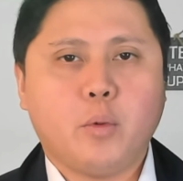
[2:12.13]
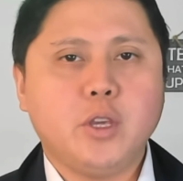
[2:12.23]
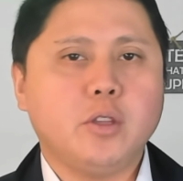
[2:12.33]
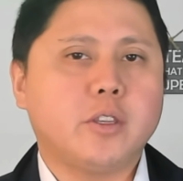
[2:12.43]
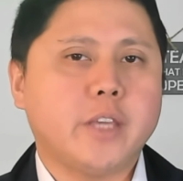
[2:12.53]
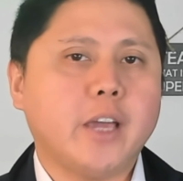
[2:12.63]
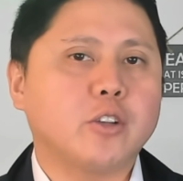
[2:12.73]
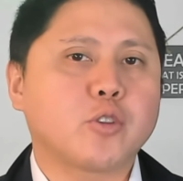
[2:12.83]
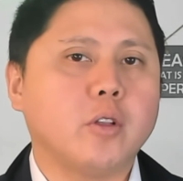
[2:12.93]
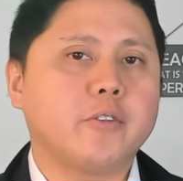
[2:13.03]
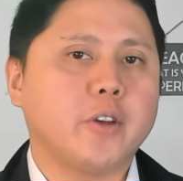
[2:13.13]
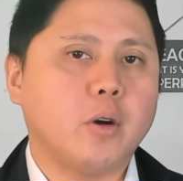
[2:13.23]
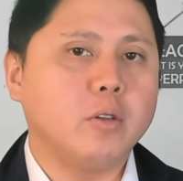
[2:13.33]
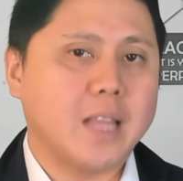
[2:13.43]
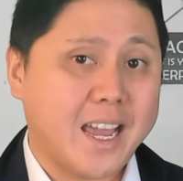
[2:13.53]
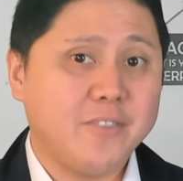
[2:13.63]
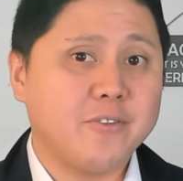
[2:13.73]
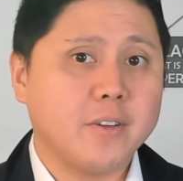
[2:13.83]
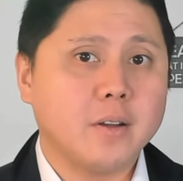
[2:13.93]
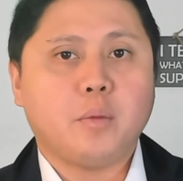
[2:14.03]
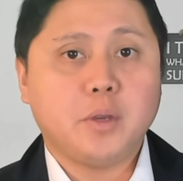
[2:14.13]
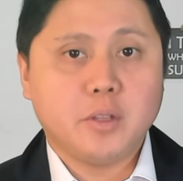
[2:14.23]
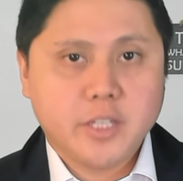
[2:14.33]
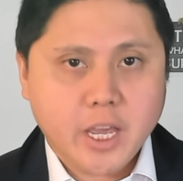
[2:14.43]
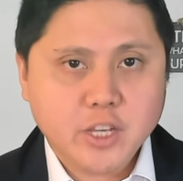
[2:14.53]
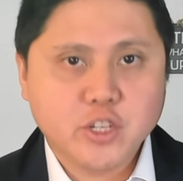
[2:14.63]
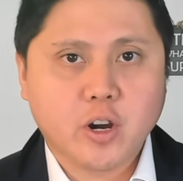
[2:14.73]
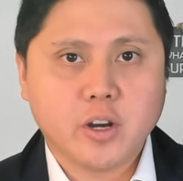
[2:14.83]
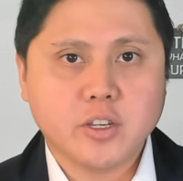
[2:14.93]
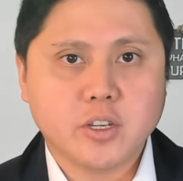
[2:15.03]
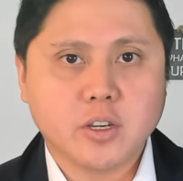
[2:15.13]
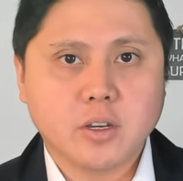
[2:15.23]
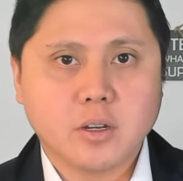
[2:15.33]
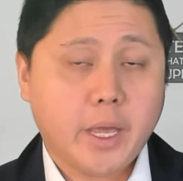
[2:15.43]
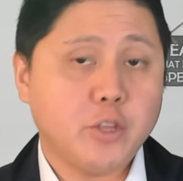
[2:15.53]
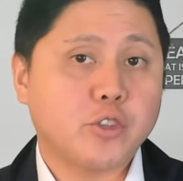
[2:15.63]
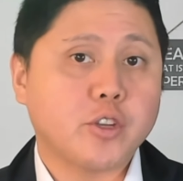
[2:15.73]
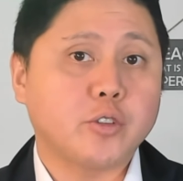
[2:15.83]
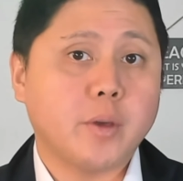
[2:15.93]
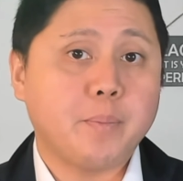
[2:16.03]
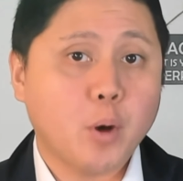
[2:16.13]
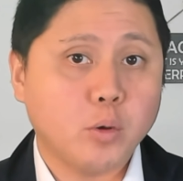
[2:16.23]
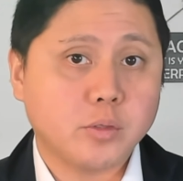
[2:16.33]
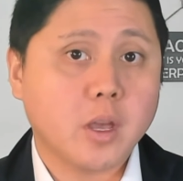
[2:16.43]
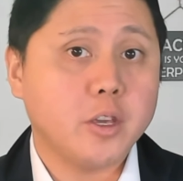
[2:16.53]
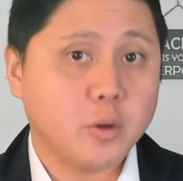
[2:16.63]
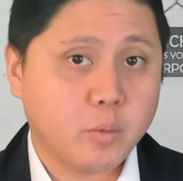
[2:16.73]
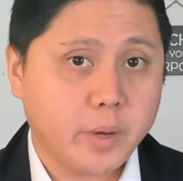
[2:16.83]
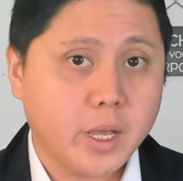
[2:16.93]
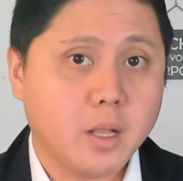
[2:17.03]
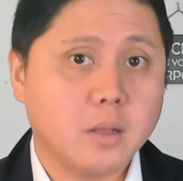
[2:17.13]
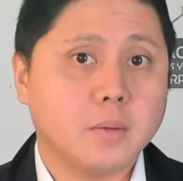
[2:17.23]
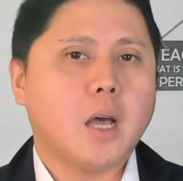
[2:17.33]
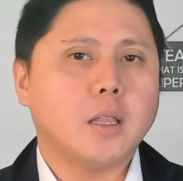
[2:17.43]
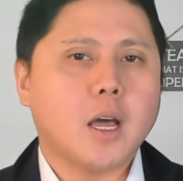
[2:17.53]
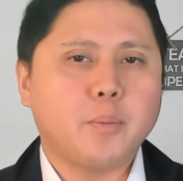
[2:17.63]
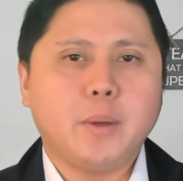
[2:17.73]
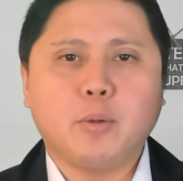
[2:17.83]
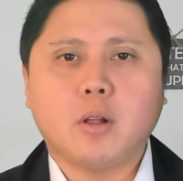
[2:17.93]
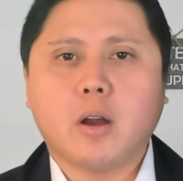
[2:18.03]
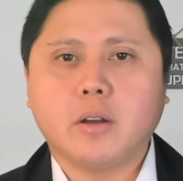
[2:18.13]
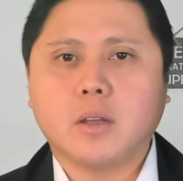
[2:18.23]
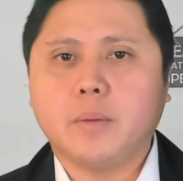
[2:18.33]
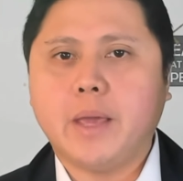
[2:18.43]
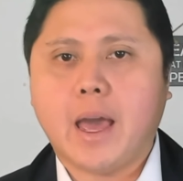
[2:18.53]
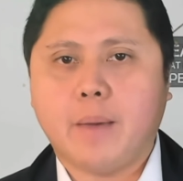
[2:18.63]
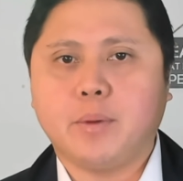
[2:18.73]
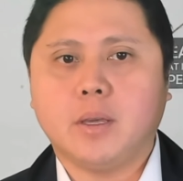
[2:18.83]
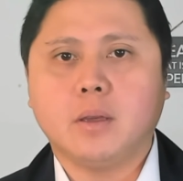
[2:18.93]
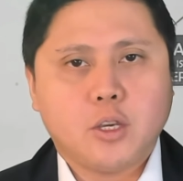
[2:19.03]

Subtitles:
When you take control of your own life, when you take charge and you start to impose your will, a lot of people aren't going to be happy.